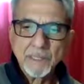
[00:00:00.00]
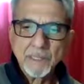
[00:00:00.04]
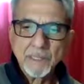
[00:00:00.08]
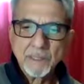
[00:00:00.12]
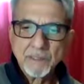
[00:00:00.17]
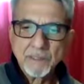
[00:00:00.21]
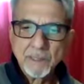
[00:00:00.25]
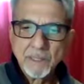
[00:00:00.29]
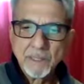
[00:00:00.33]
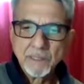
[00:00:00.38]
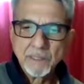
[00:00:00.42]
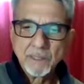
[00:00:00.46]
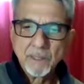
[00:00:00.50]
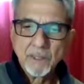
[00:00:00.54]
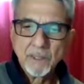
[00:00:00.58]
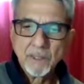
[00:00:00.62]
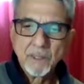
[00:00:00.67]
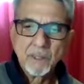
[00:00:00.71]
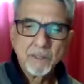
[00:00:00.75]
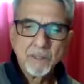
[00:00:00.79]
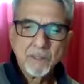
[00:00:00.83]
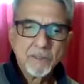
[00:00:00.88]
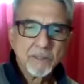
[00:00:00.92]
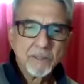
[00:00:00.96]
The sense
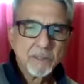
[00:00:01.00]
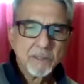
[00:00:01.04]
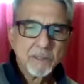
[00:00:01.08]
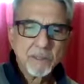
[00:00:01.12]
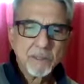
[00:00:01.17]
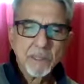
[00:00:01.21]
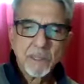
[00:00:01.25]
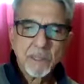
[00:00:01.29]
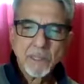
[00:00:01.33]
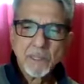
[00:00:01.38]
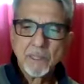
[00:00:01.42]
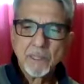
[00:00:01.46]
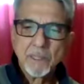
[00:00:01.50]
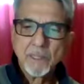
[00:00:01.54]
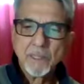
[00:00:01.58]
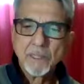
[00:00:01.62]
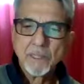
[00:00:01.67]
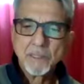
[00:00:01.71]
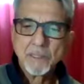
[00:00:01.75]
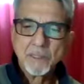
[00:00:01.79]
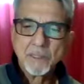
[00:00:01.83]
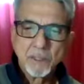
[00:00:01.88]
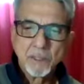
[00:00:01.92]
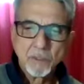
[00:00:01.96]
organs are
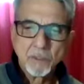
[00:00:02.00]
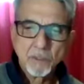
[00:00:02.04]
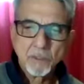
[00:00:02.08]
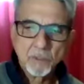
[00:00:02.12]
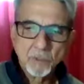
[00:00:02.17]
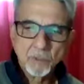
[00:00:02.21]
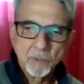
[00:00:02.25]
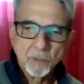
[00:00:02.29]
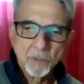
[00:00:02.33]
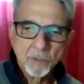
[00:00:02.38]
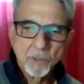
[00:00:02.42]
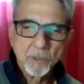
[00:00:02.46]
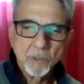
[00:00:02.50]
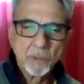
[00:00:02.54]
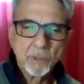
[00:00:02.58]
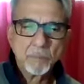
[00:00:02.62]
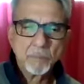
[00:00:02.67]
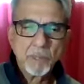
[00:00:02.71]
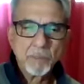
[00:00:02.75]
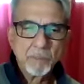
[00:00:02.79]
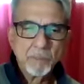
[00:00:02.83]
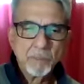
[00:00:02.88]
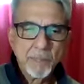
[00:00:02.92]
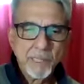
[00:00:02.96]
under the control.
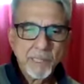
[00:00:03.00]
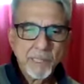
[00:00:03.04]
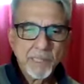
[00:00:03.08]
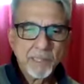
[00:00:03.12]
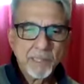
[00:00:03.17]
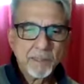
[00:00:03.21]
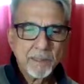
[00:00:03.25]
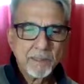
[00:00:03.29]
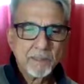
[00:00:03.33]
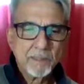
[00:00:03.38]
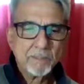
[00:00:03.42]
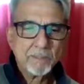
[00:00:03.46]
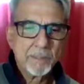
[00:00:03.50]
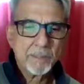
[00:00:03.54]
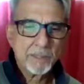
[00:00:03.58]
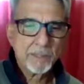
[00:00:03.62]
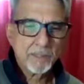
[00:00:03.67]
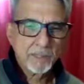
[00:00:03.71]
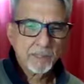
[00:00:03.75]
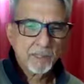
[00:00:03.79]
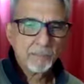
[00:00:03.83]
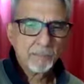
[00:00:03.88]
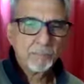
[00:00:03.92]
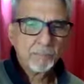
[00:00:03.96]
My mind
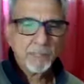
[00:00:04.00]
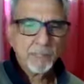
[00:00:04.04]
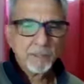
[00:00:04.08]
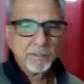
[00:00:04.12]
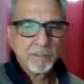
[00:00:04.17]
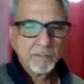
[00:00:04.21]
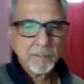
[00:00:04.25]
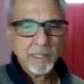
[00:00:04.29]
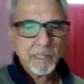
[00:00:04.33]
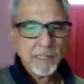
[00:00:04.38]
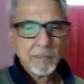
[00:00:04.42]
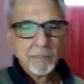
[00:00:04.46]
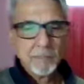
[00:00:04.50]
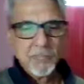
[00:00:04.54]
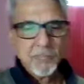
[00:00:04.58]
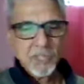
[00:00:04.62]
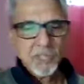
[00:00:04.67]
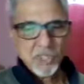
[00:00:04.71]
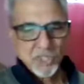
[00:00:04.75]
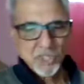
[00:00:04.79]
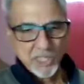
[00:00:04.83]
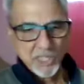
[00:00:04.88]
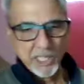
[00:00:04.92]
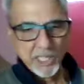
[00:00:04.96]
is keeping them in
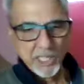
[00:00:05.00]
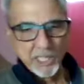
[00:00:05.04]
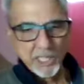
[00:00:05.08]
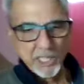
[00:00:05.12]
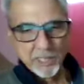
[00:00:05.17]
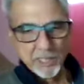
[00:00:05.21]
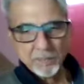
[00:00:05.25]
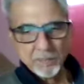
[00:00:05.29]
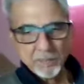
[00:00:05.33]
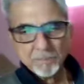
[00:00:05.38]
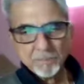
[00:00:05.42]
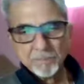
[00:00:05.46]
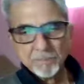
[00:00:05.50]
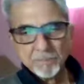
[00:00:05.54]
check.